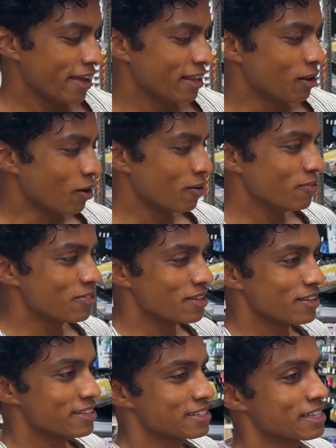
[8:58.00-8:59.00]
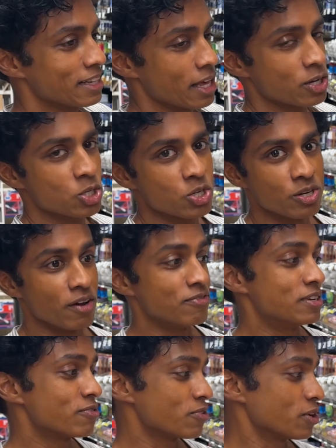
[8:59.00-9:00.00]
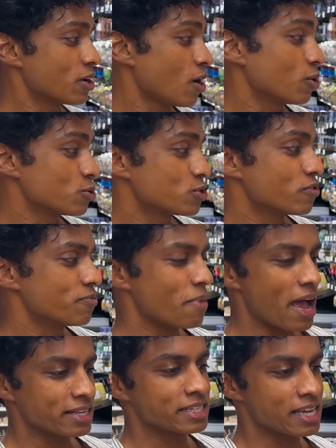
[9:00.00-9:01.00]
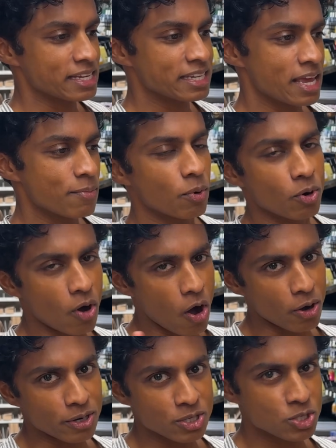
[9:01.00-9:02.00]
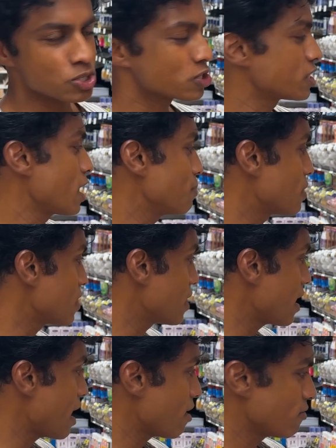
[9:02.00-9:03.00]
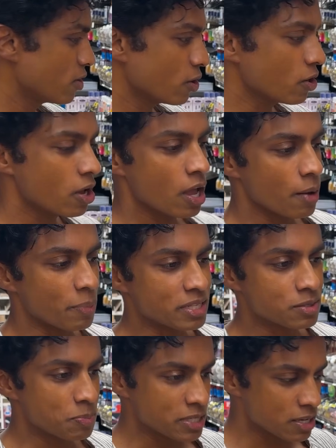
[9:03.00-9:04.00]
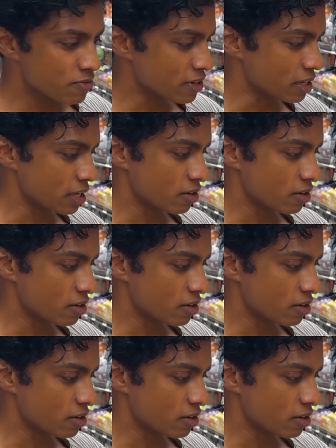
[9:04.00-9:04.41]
love the selection of different colors of masking tape or artist's tape that they have here, but specifically